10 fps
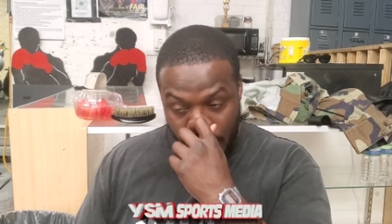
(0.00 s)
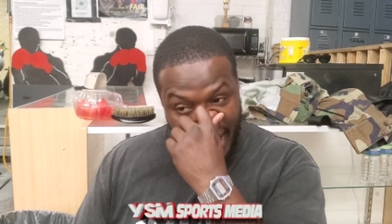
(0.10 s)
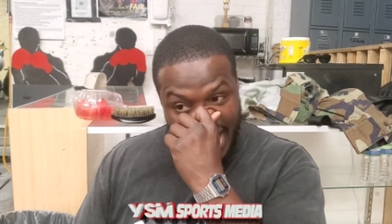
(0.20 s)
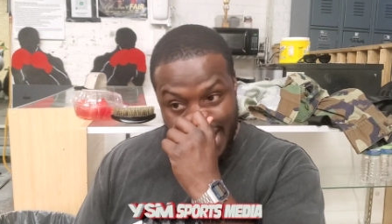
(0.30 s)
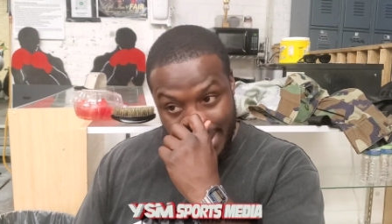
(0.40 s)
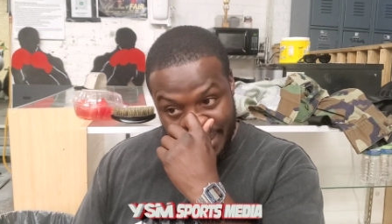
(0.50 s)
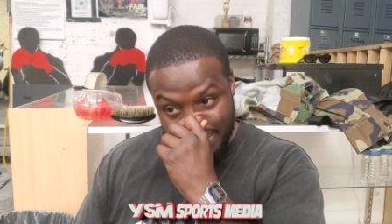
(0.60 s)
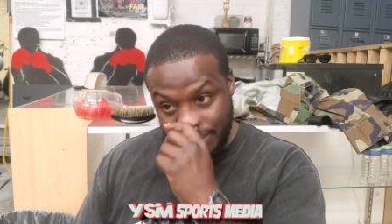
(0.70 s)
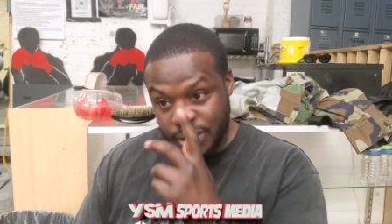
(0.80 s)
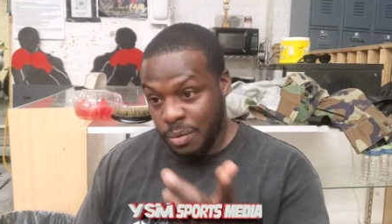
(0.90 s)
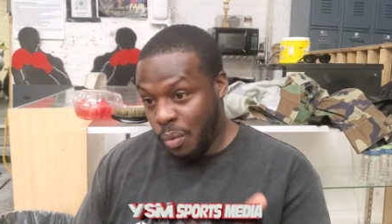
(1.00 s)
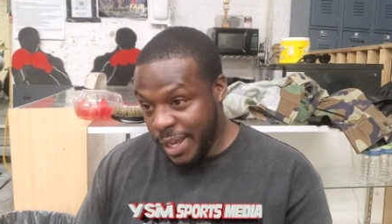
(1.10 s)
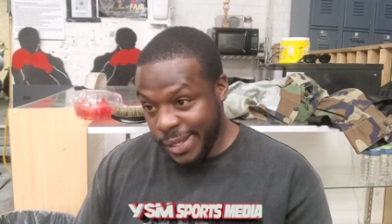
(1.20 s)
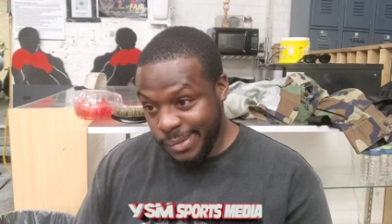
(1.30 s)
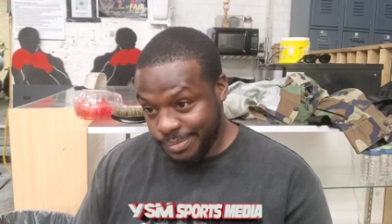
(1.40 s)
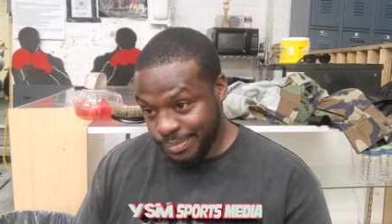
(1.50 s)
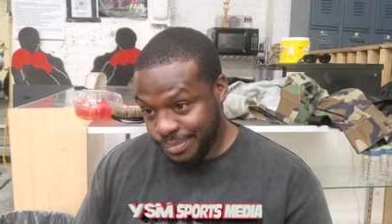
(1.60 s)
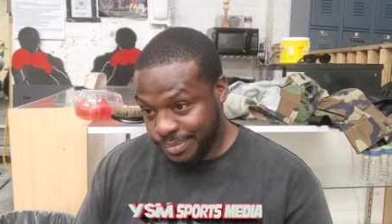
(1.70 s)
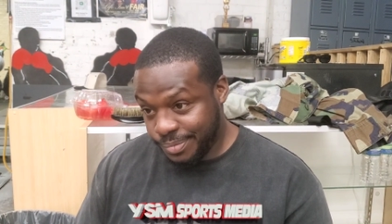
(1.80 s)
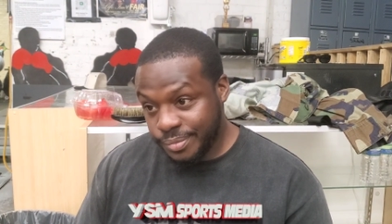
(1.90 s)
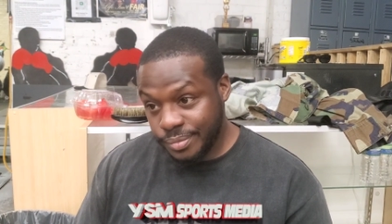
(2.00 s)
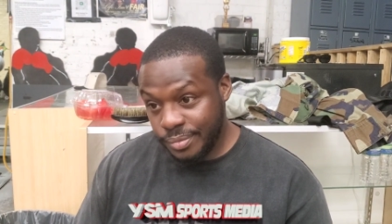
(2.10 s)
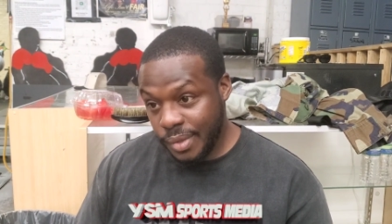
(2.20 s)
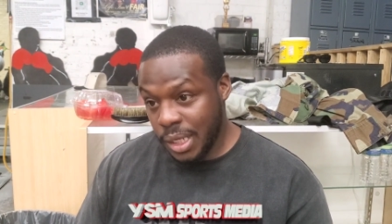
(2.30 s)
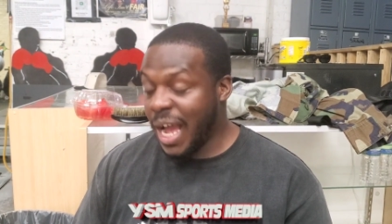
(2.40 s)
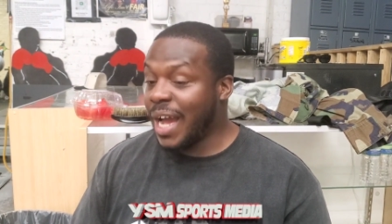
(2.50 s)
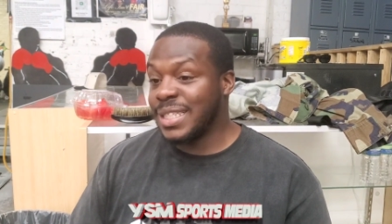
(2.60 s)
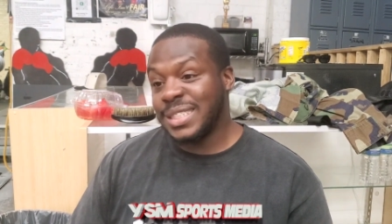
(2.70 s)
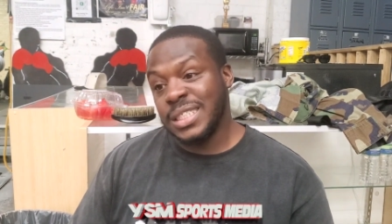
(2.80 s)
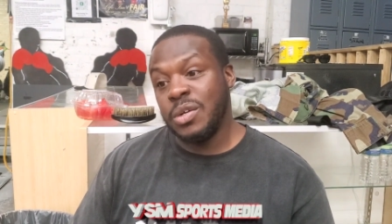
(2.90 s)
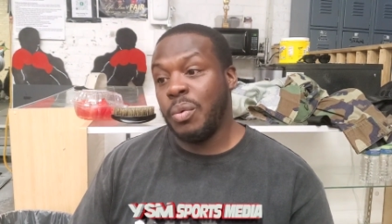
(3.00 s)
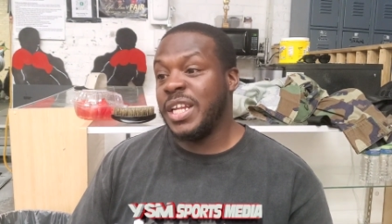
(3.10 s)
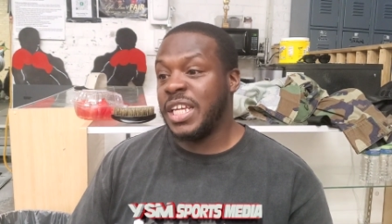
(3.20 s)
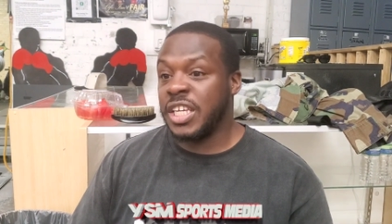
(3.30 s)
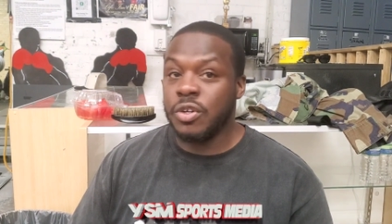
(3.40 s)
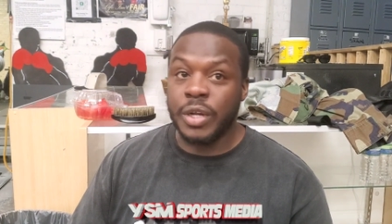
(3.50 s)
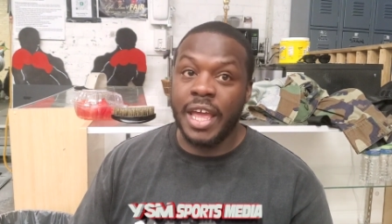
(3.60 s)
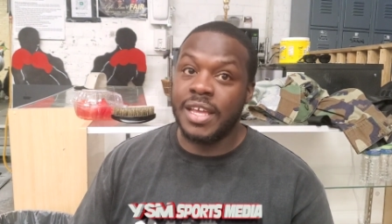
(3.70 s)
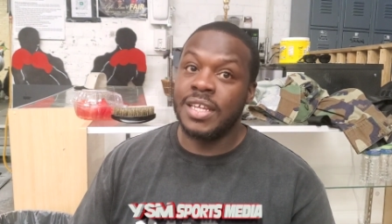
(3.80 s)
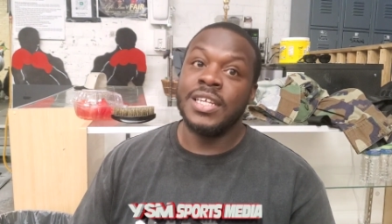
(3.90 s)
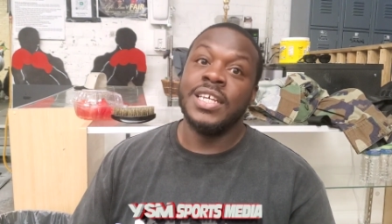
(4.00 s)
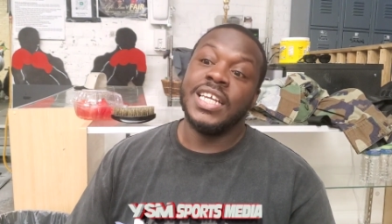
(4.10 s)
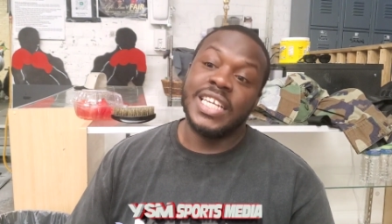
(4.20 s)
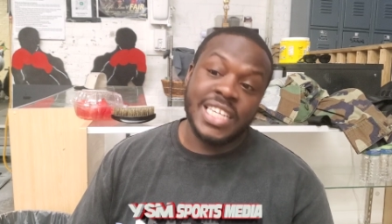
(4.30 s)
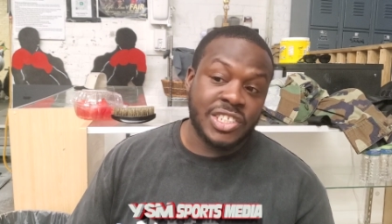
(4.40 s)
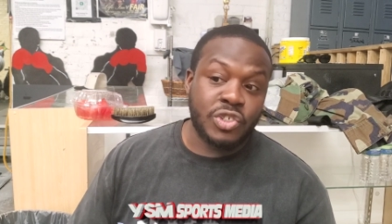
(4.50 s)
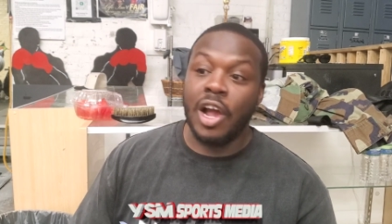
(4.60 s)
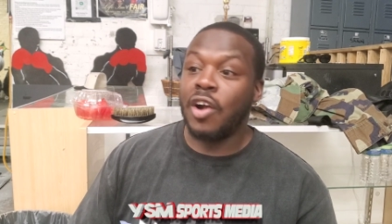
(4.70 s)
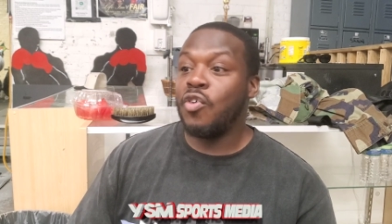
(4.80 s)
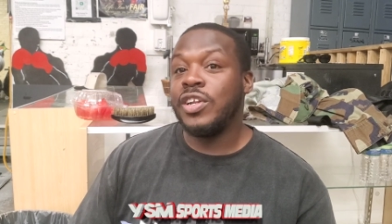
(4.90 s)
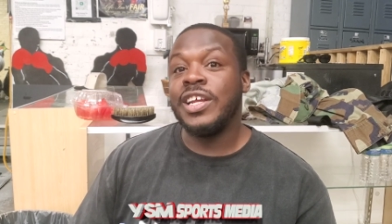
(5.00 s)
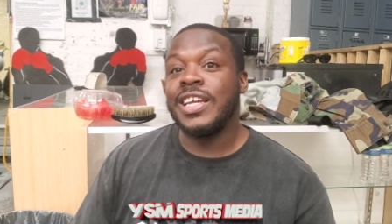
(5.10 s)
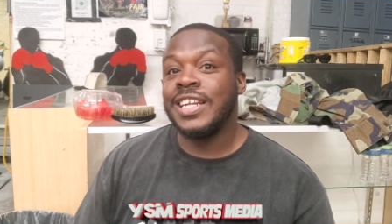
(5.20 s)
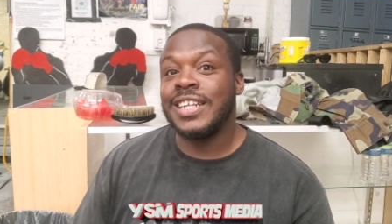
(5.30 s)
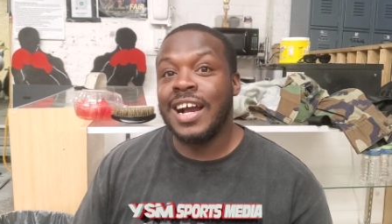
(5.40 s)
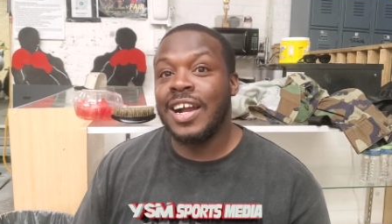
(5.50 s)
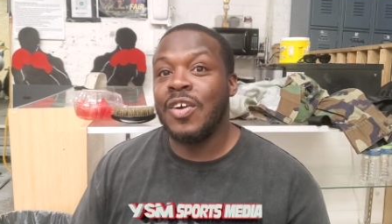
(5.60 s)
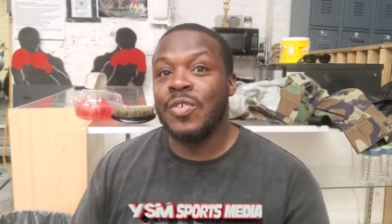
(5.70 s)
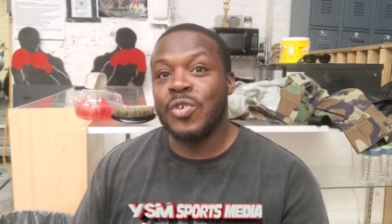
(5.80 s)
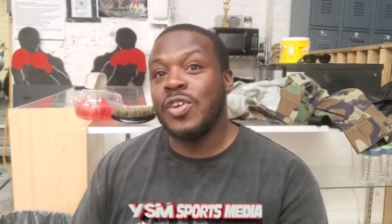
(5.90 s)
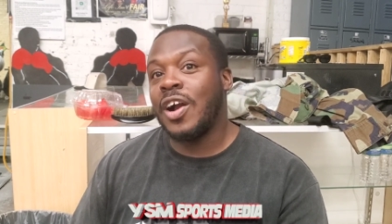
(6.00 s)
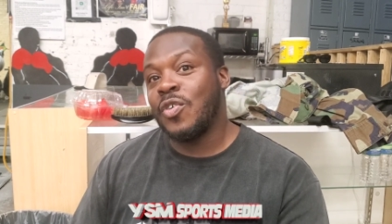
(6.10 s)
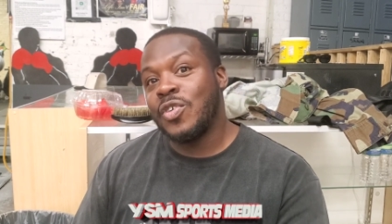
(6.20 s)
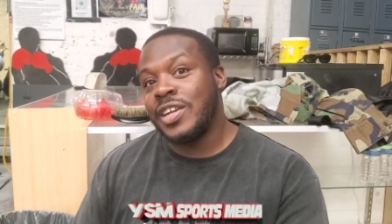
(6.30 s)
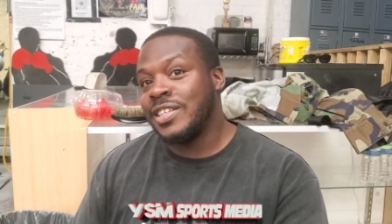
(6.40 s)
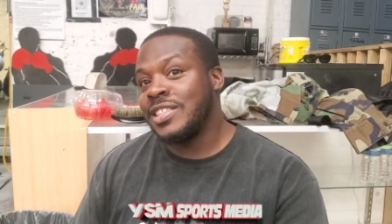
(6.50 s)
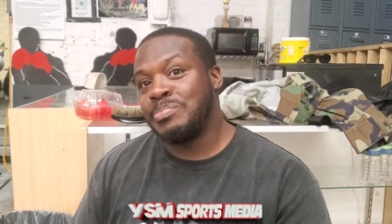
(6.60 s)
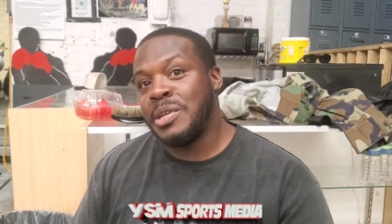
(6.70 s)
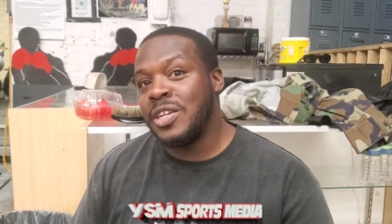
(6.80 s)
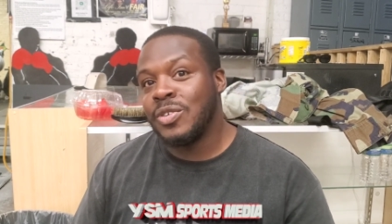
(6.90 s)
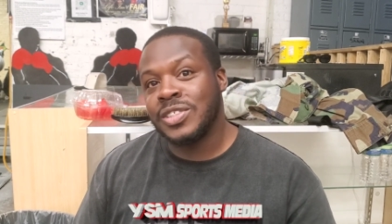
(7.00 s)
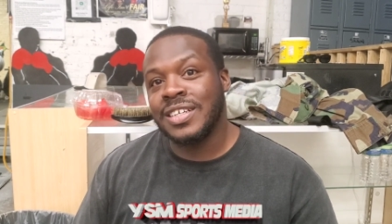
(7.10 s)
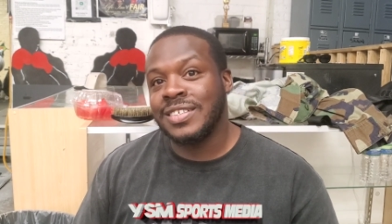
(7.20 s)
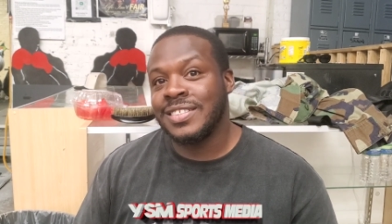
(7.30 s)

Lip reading: And the way, honestly, the way to kill that is you got to go in there and get a knockout. Or you got to go in there and just beat on something.